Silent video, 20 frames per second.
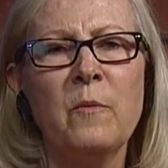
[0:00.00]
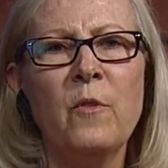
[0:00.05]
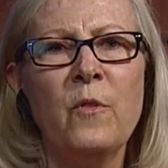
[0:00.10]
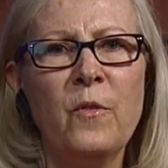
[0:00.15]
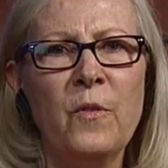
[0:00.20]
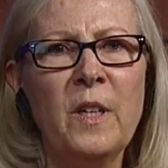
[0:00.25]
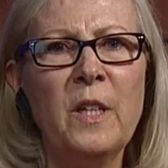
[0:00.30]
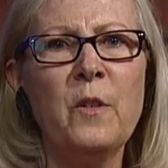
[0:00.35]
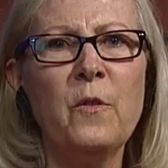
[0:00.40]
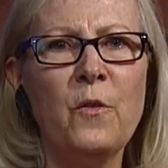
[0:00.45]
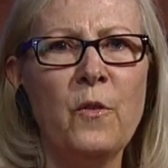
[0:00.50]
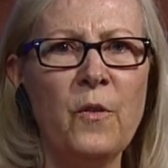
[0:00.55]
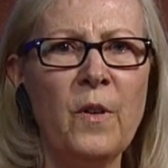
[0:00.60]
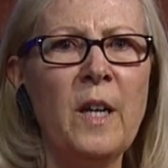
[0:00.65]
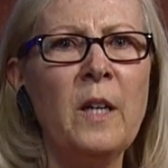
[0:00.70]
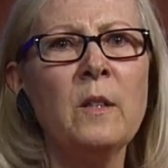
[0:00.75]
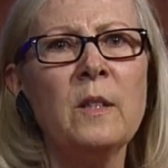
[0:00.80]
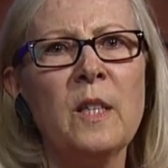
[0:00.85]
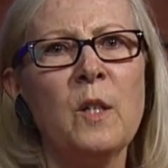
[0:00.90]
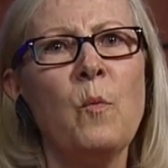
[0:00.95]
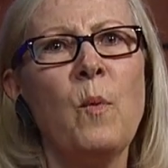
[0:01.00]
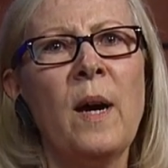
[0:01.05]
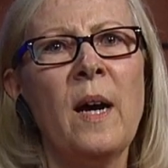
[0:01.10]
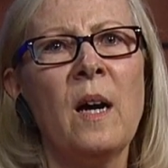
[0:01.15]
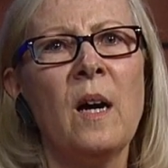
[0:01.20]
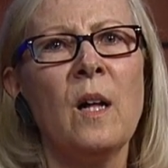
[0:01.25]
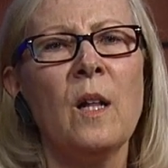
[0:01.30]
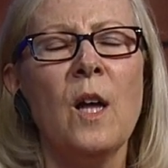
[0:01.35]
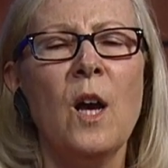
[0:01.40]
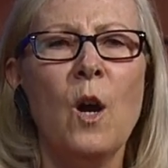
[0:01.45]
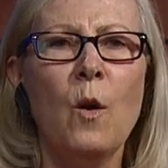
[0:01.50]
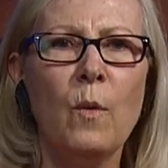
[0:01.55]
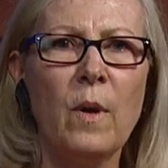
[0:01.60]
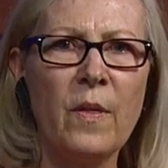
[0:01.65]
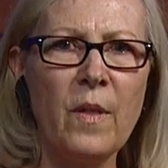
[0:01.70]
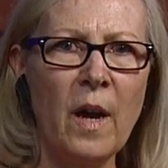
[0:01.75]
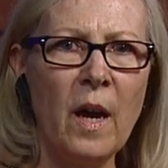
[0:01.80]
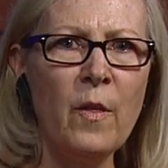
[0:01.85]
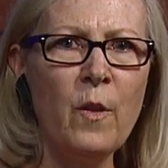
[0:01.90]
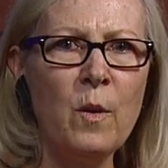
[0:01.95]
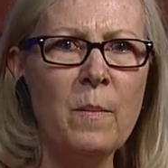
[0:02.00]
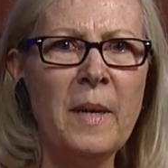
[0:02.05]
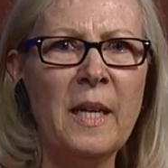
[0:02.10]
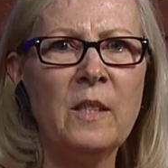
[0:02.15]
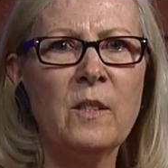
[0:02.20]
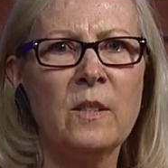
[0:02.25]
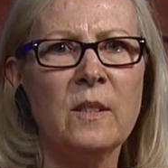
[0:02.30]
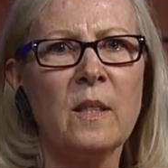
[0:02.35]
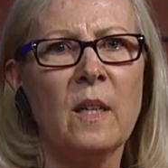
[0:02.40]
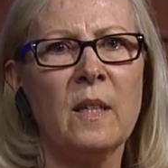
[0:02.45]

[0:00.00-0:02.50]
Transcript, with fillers: fit fairly well with other majors